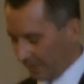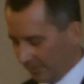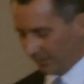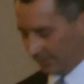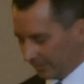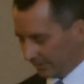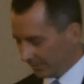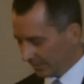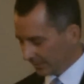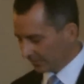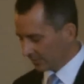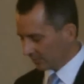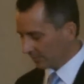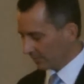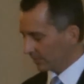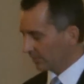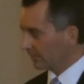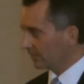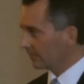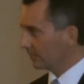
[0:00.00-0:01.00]
I mean,
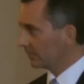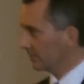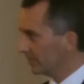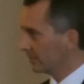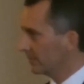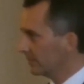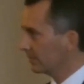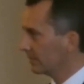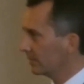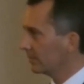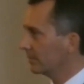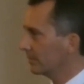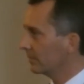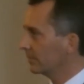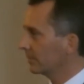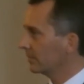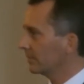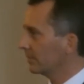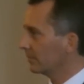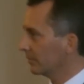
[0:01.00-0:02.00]
let's...
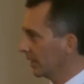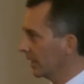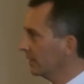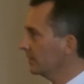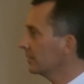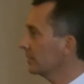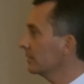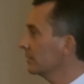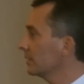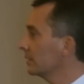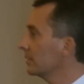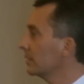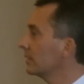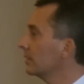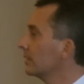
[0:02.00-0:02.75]
Right?